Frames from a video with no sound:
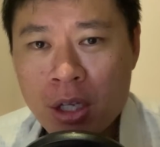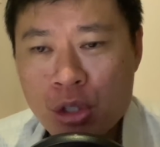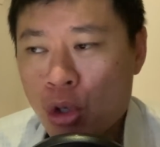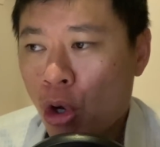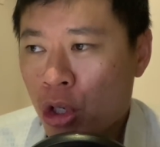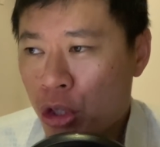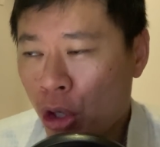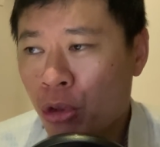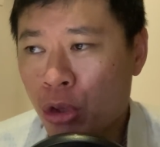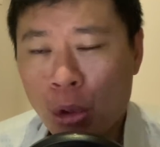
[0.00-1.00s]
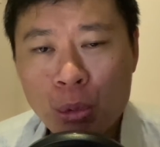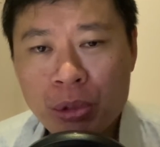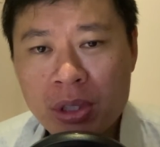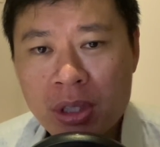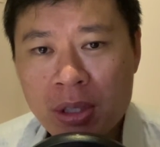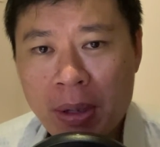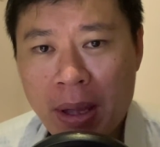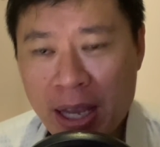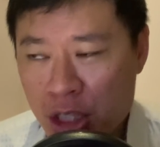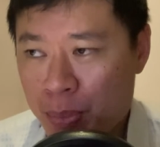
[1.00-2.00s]
So all in all, total
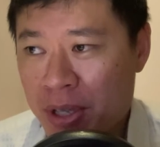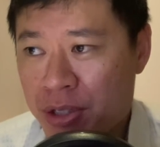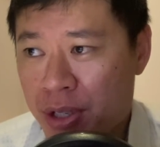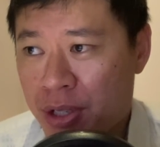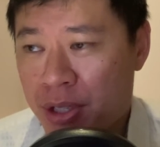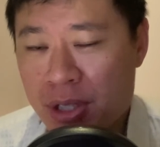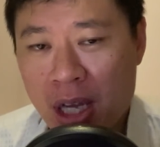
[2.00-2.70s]
expenses